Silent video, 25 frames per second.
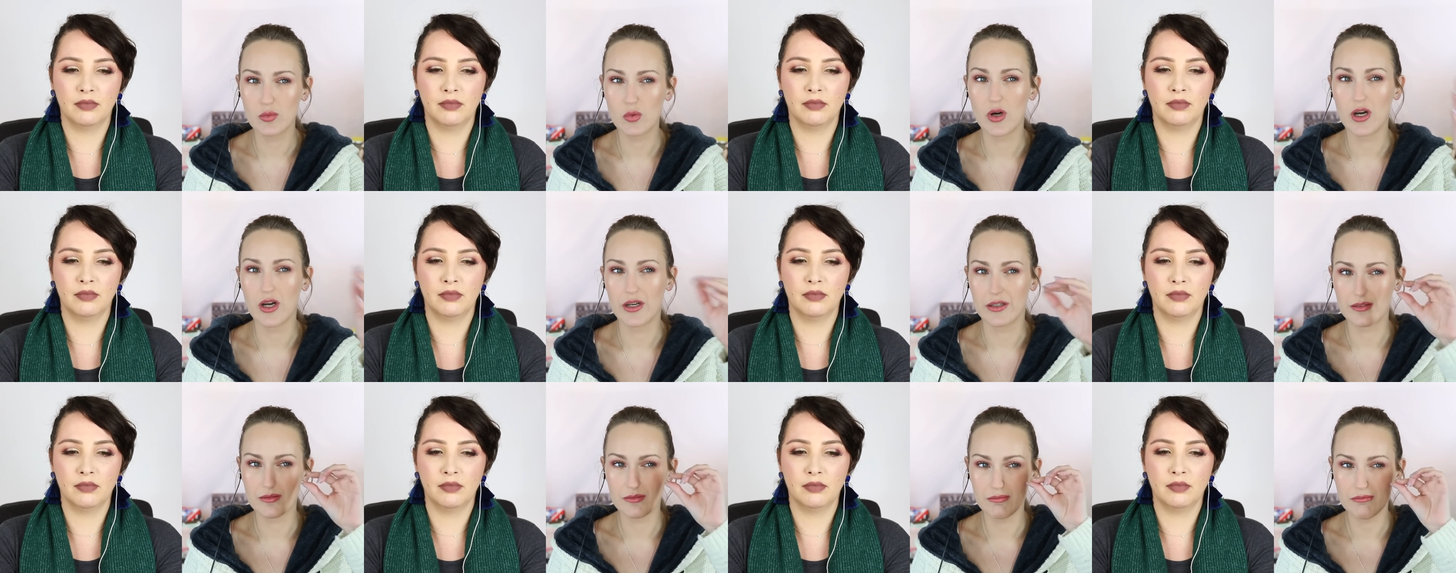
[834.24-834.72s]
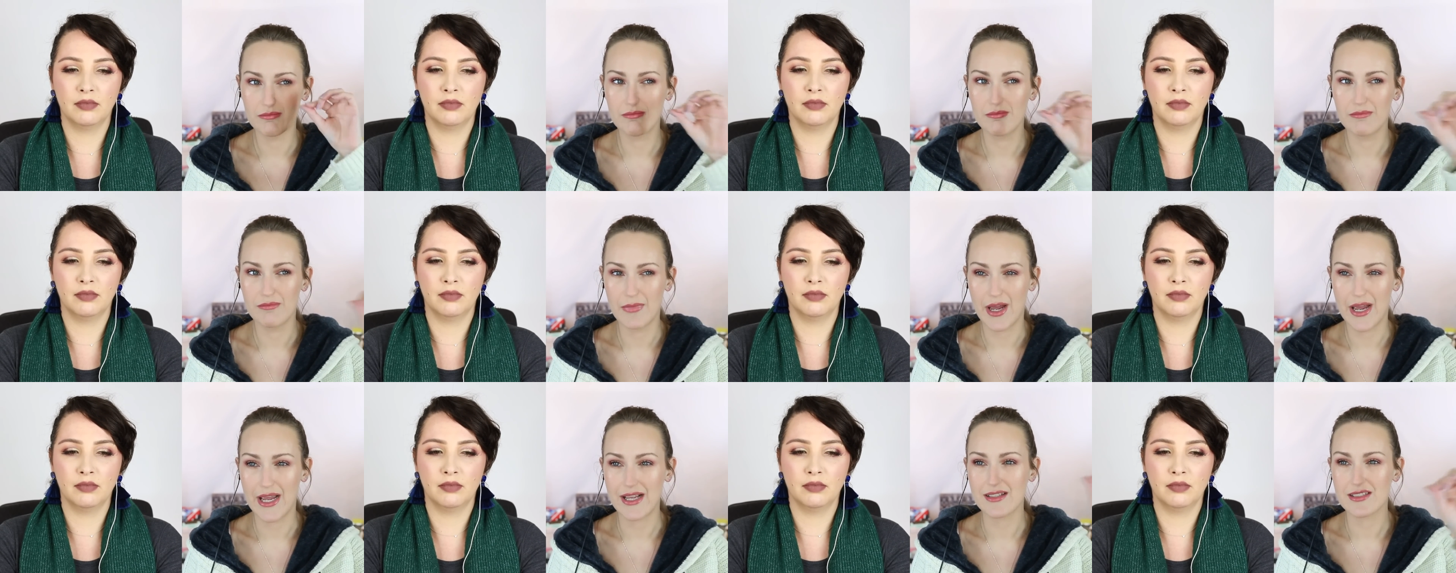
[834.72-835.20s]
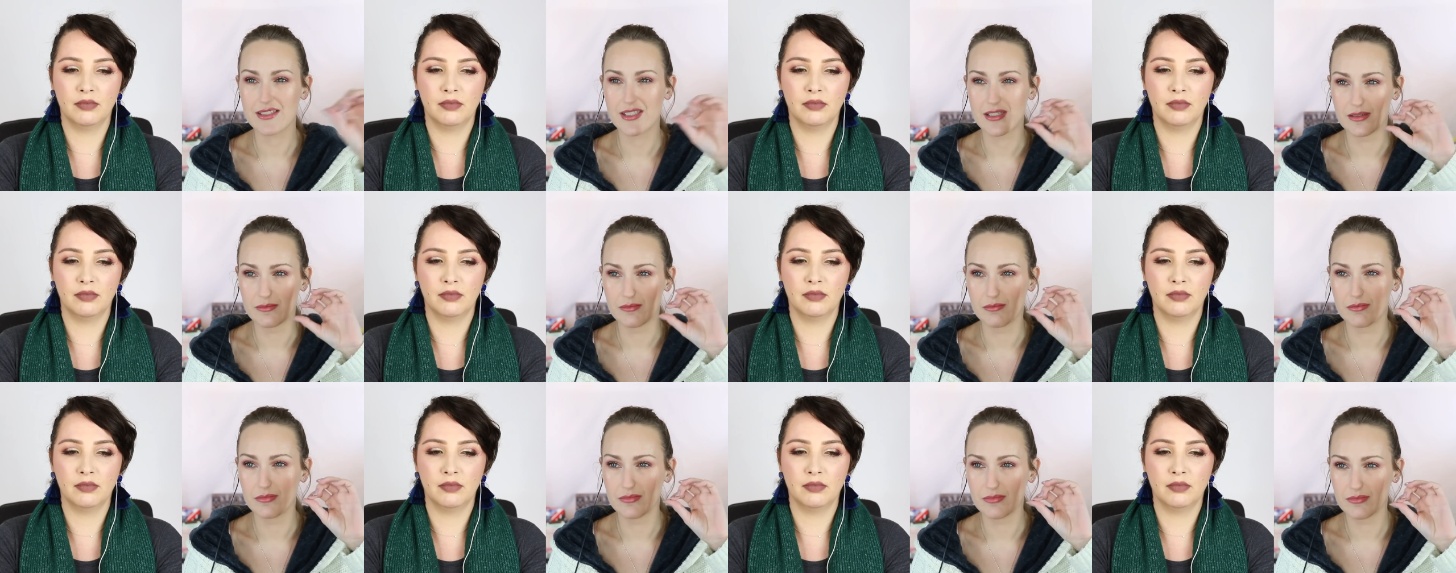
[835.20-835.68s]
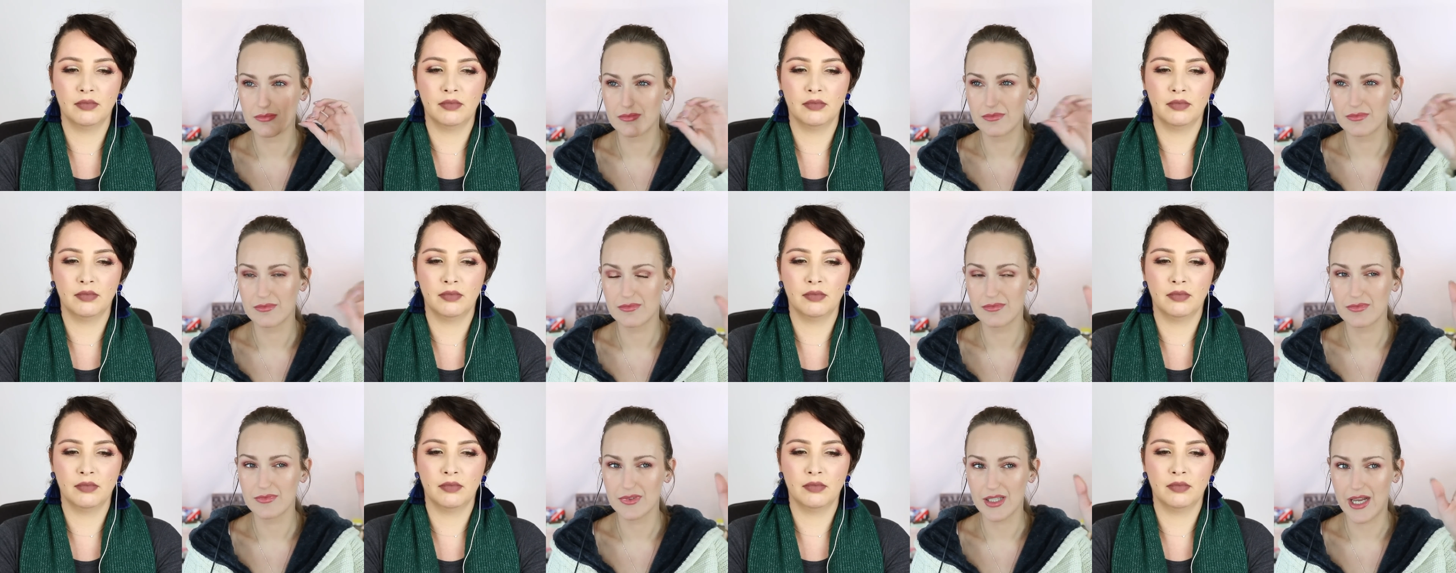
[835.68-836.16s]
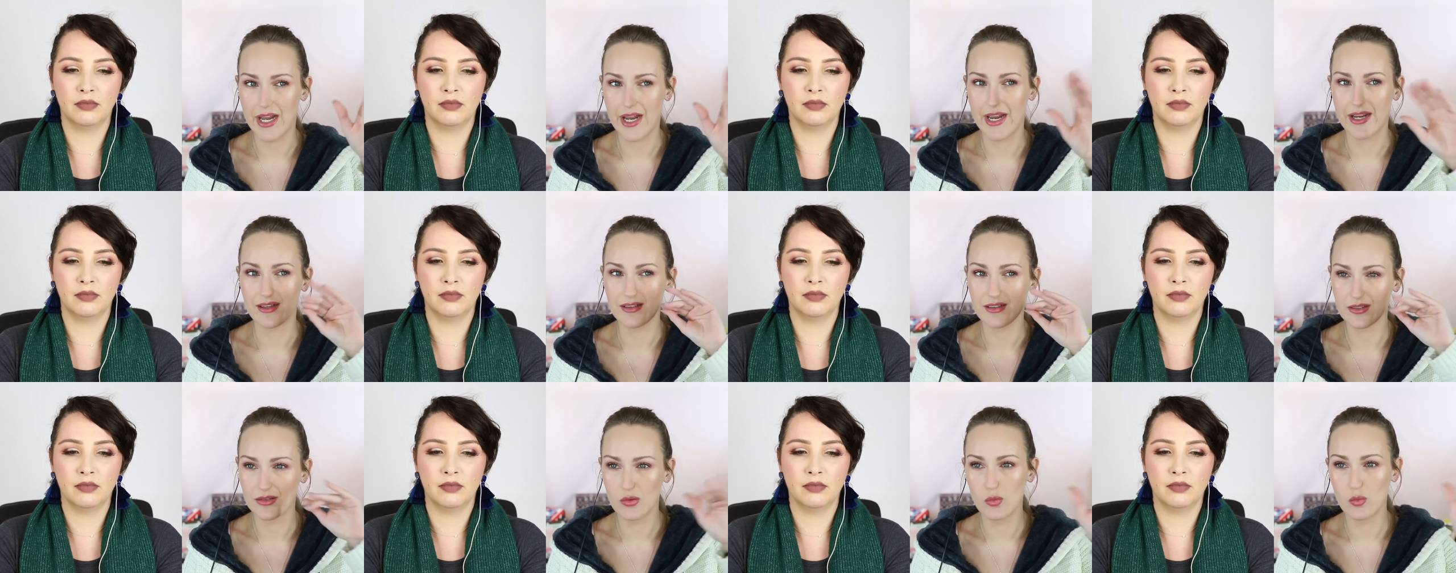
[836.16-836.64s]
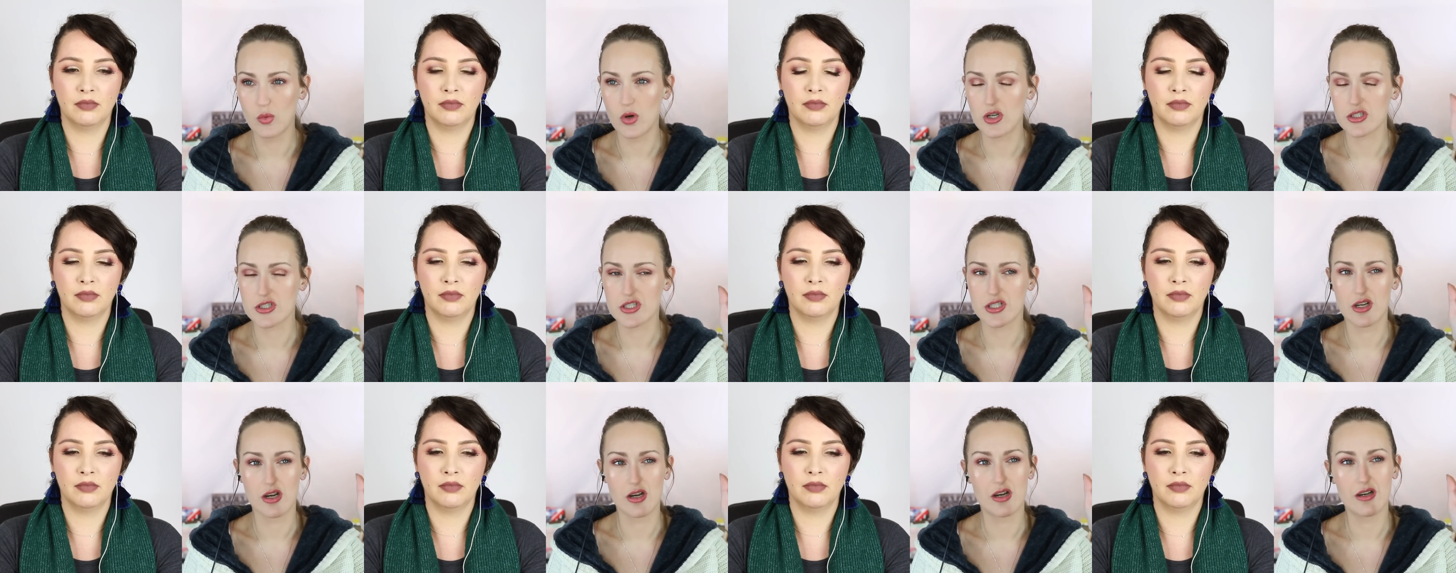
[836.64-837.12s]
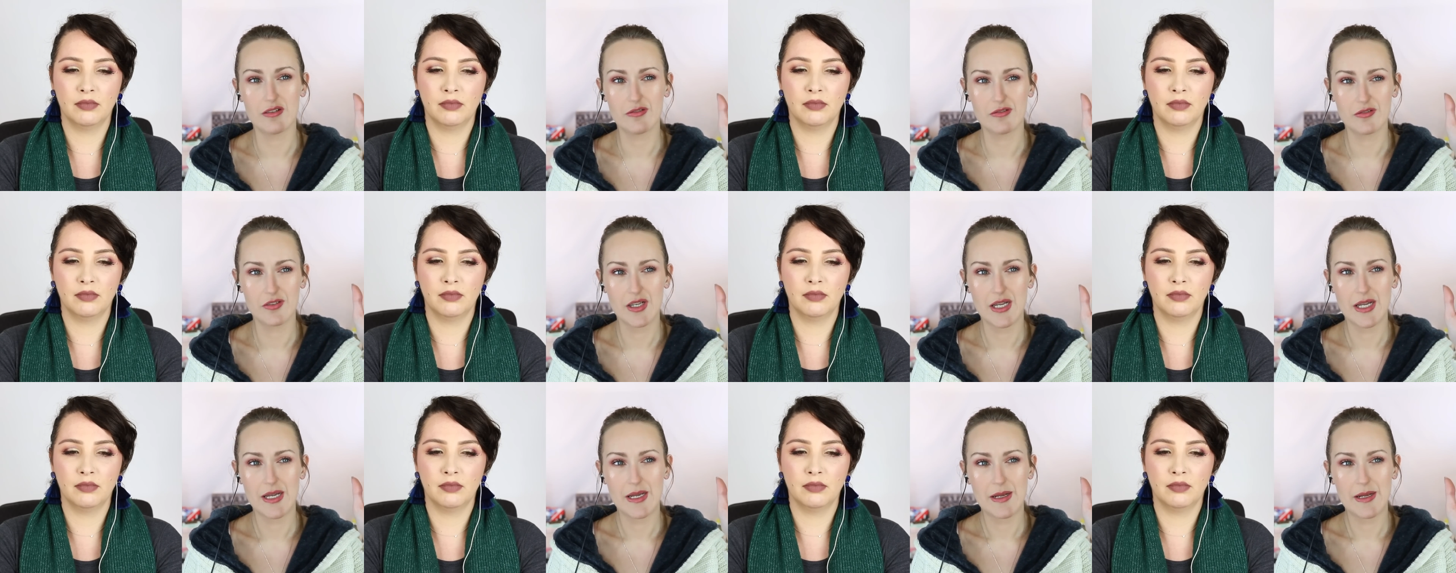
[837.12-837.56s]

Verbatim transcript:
Speaker 1: what makes them like wash off,